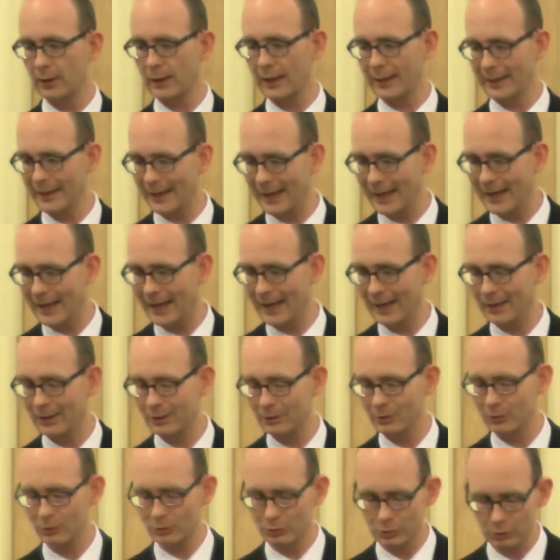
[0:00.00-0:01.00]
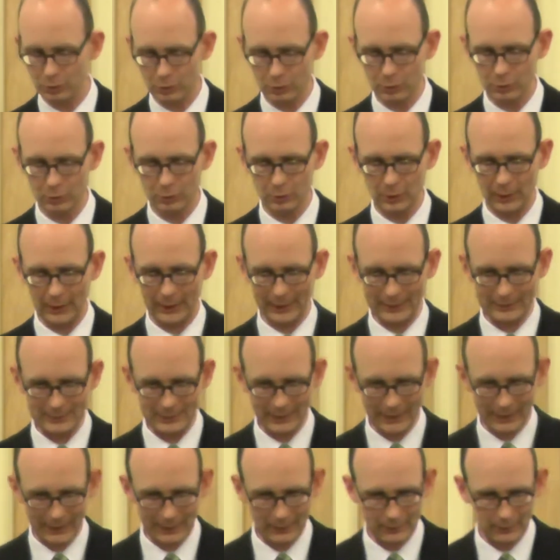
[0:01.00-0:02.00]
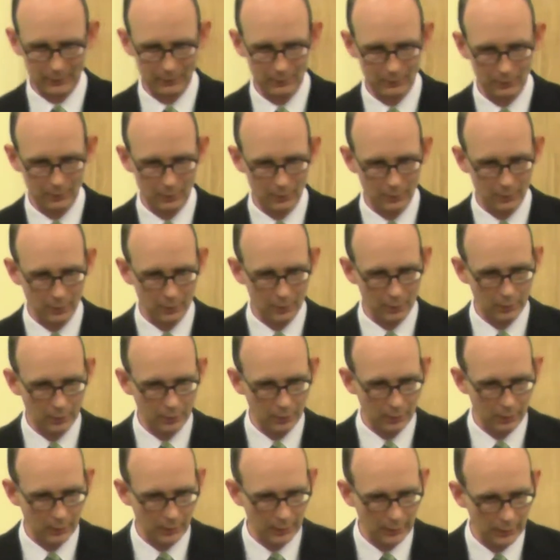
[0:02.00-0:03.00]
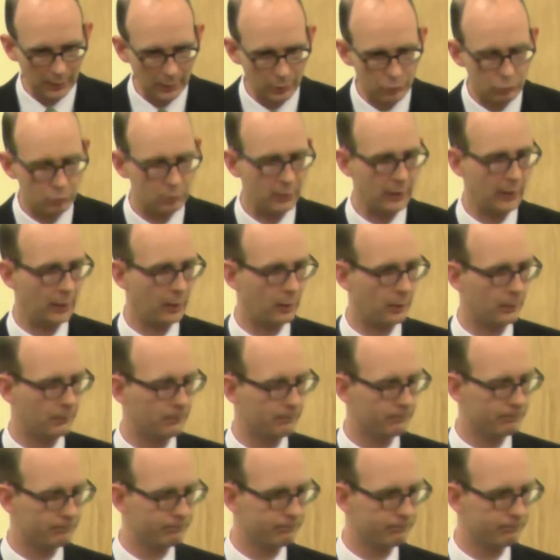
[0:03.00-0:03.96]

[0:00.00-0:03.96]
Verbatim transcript: again to attack Israel.